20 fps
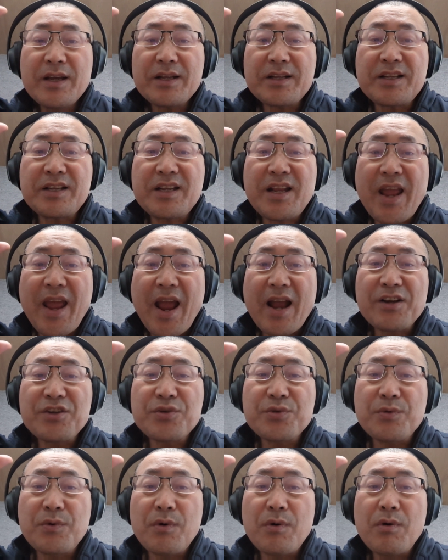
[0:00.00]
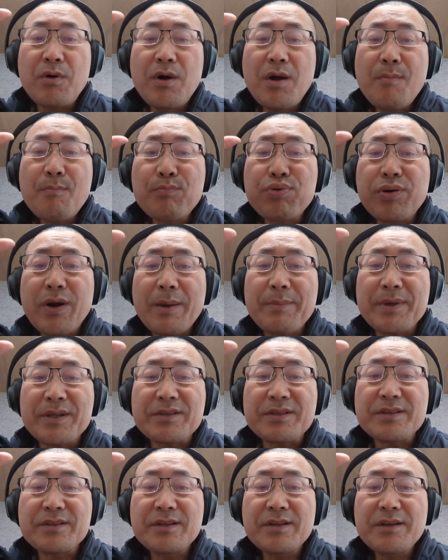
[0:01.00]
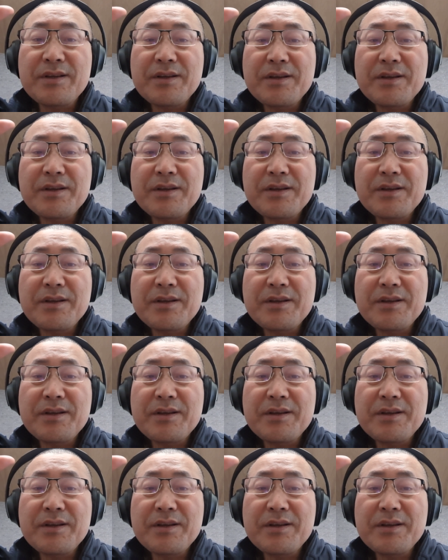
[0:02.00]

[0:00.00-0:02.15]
the actual premise,